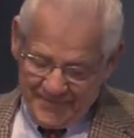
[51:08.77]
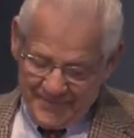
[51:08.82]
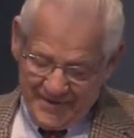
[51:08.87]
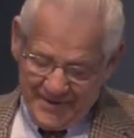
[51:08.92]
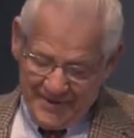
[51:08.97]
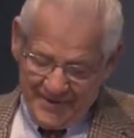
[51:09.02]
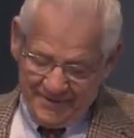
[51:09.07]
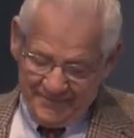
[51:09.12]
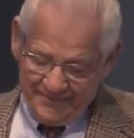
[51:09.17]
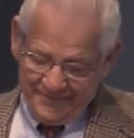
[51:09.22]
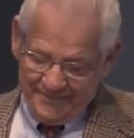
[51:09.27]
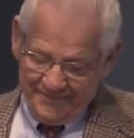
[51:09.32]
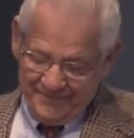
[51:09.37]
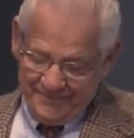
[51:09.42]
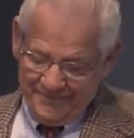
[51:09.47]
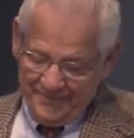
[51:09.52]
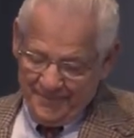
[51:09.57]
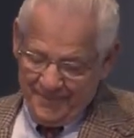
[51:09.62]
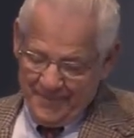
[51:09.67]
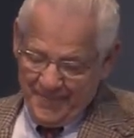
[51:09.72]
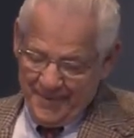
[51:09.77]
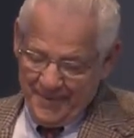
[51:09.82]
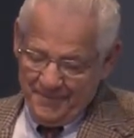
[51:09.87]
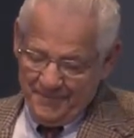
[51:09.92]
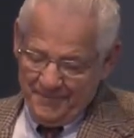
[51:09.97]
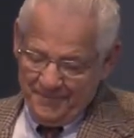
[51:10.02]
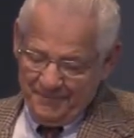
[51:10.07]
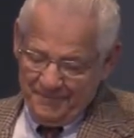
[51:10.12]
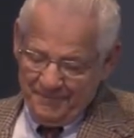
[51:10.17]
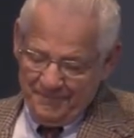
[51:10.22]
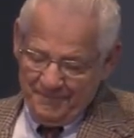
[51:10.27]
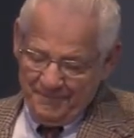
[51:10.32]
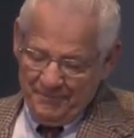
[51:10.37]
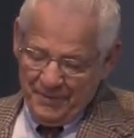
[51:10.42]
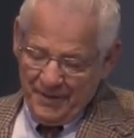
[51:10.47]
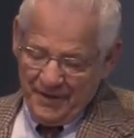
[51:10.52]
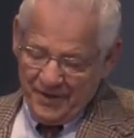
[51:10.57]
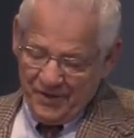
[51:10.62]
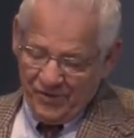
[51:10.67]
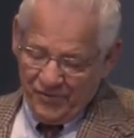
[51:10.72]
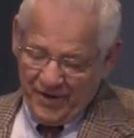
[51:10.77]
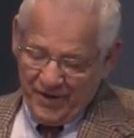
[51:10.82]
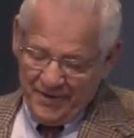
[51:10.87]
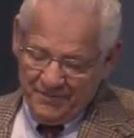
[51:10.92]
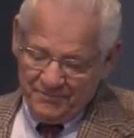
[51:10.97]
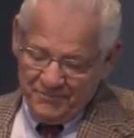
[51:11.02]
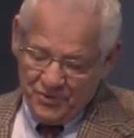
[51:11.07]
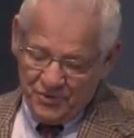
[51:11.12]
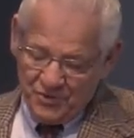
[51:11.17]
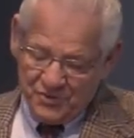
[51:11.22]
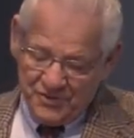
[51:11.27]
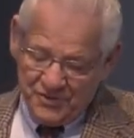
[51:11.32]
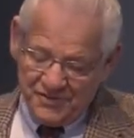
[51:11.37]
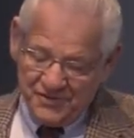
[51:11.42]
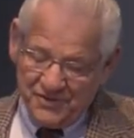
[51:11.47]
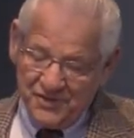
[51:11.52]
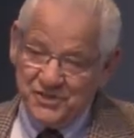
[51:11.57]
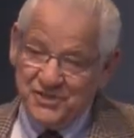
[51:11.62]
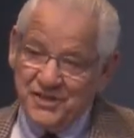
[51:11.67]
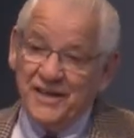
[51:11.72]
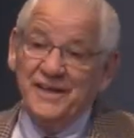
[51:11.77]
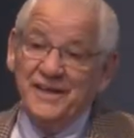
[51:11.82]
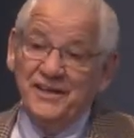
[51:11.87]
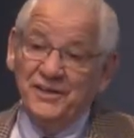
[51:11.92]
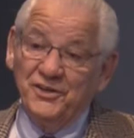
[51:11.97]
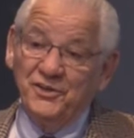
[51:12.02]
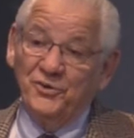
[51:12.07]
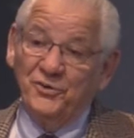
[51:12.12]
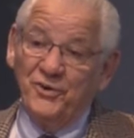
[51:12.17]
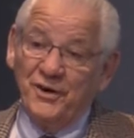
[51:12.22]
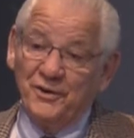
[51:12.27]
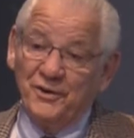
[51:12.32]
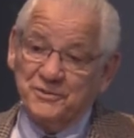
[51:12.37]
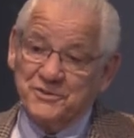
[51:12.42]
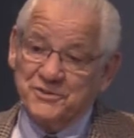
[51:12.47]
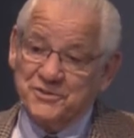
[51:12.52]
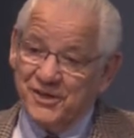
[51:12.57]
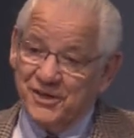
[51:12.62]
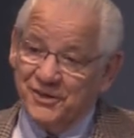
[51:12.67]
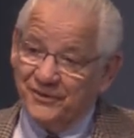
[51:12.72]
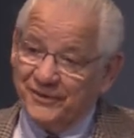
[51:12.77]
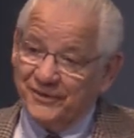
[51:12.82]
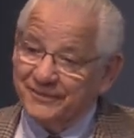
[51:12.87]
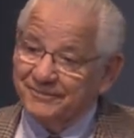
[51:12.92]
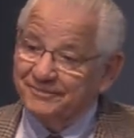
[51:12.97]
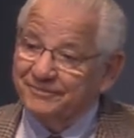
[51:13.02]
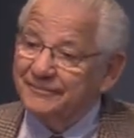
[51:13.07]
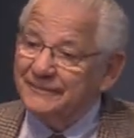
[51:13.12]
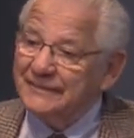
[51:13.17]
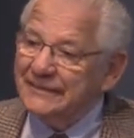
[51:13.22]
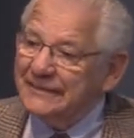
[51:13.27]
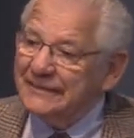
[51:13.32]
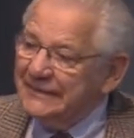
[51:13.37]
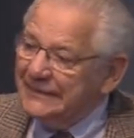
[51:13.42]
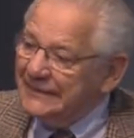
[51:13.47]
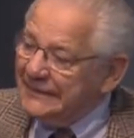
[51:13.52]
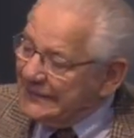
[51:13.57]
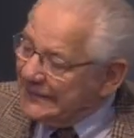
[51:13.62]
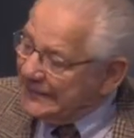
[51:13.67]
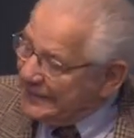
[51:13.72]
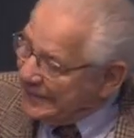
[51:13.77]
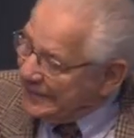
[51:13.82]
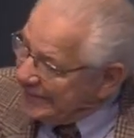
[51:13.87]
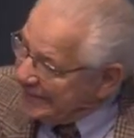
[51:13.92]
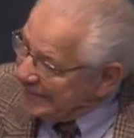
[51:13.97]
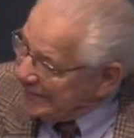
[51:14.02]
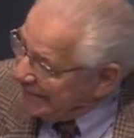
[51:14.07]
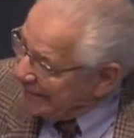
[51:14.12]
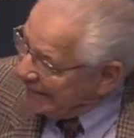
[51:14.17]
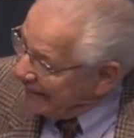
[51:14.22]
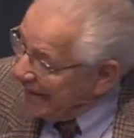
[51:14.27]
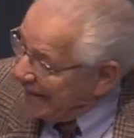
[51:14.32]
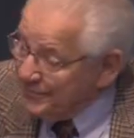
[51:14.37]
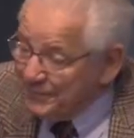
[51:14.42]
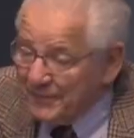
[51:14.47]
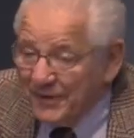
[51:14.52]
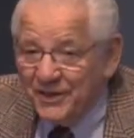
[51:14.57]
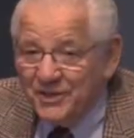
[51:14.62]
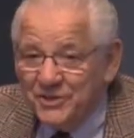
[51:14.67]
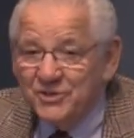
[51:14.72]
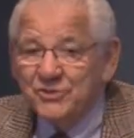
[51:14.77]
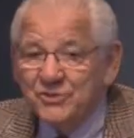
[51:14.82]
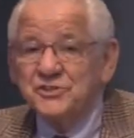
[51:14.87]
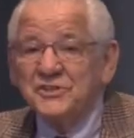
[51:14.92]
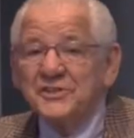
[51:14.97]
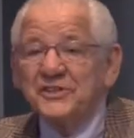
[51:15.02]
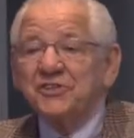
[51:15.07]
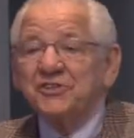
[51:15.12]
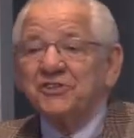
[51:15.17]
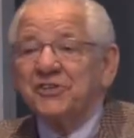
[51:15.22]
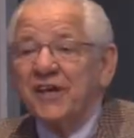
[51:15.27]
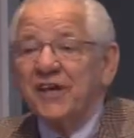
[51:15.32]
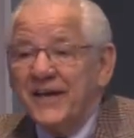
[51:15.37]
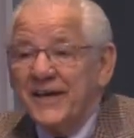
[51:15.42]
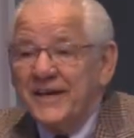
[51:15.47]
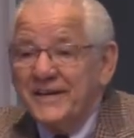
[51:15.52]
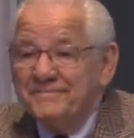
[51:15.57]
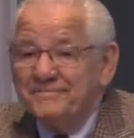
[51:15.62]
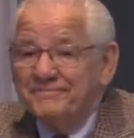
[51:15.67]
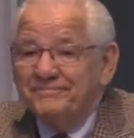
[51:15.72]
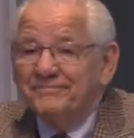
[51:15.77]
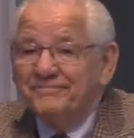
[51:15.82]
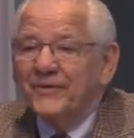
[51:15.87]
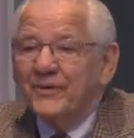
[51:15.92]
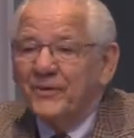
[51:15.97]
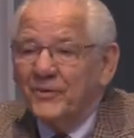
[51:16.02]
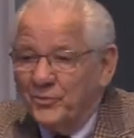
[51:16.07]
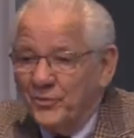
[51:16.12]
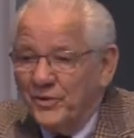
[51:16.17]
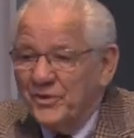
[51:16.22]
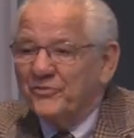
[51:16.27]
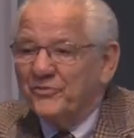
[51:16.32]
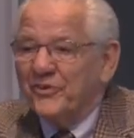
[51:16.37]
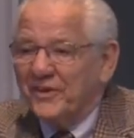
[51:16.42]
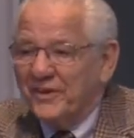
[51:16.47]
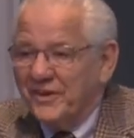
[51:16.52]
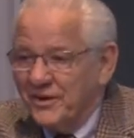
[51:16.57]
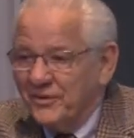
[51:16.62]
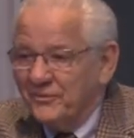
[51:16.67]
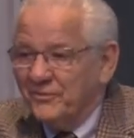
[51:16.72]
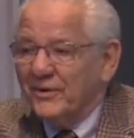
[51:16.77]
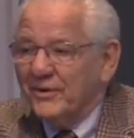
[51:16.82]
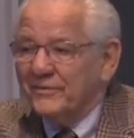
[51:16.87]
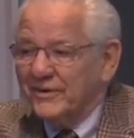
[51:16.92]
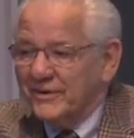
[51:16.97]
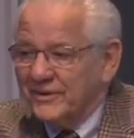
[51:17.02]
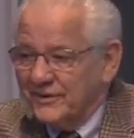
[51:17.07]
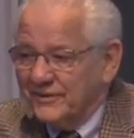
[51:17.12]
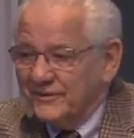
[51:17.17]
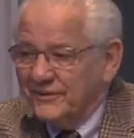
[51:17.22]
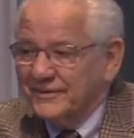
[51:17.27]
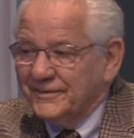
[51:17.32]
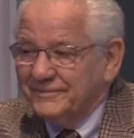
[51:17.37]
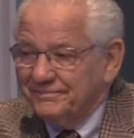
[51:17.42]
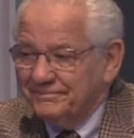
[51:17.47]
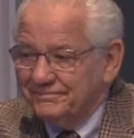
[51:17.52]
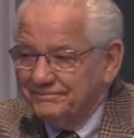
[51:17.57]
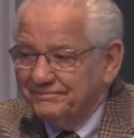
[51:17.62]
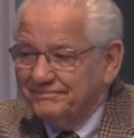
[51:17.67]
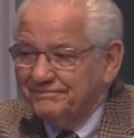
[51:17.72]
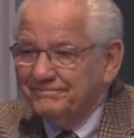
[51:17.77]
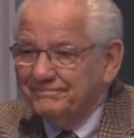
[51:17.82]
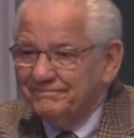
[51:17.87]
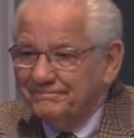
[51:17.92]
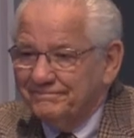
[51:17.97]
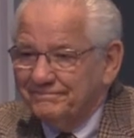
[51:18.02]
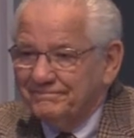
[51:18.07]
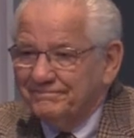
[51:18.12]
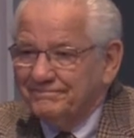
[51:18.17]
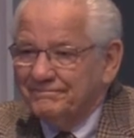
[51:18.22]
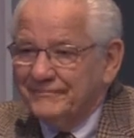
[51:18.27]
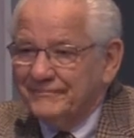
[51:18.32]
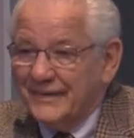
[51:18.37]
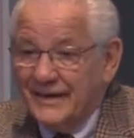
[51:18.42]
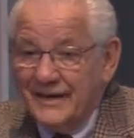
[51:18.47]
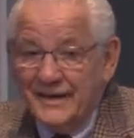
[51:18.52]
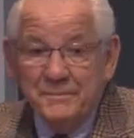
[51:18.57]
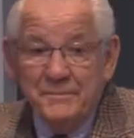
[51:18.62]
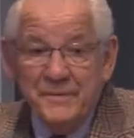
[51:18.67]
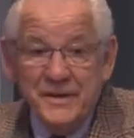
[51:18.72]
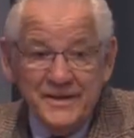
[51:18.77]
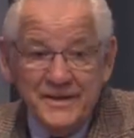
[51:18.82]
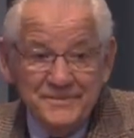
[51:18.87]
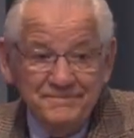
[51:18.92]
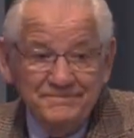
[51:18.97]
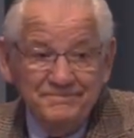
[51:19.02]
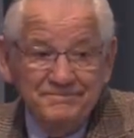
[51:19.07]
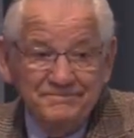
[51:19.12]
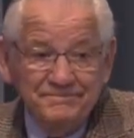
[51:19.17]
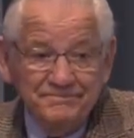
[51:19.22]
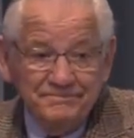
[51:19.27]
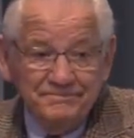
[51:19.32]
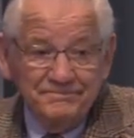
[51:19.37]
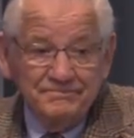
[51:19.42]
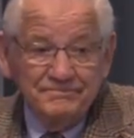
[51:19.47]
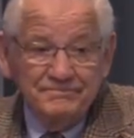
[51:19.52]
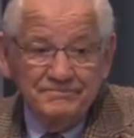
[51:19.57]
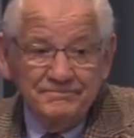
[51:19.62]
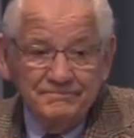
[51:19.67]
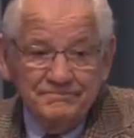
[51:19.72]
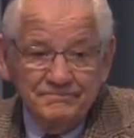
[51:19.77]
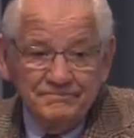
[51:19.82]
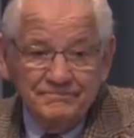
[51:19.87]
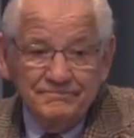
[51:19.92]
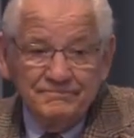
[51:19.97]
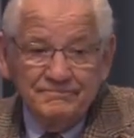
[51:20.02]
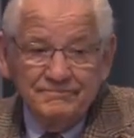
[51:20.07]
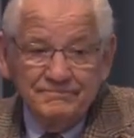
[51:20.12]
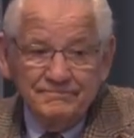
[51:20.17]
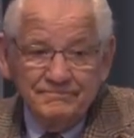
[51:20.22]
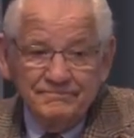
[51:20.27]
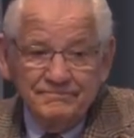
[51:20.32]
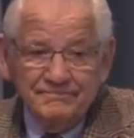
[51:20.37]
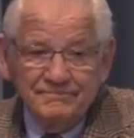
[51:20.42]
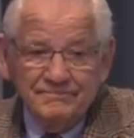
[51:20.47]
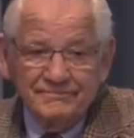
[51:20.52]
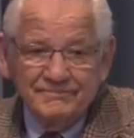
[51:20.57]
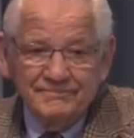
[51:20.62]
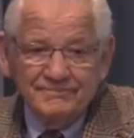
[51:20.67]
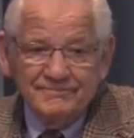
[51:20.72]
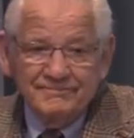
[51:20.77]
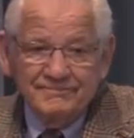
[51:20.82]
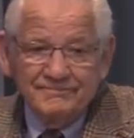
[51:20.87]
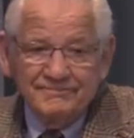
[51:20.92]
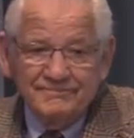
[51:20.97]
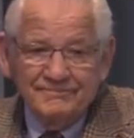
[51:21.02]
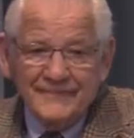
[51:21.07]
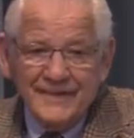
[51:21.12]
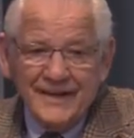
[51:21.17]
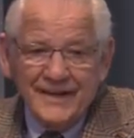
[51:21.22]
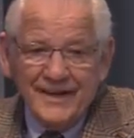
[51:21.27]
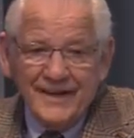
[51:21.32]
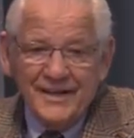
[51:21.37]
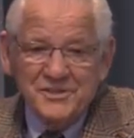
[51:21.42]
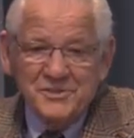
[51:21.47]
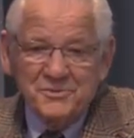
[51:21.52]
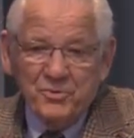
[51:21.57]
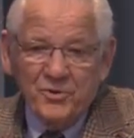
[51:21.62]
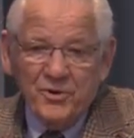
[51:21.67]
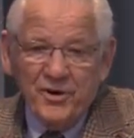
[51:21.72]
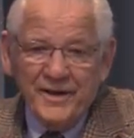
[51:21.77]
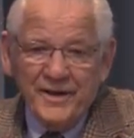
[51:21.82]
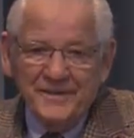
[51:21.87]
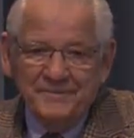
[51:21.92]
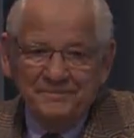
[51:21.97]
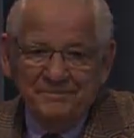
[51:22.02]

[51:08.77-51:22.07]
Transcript: now, Billy Graham used it to say he knew where he was going. And I'm going to use it to say we forget where we're going. Amen? Amen. Let's pray.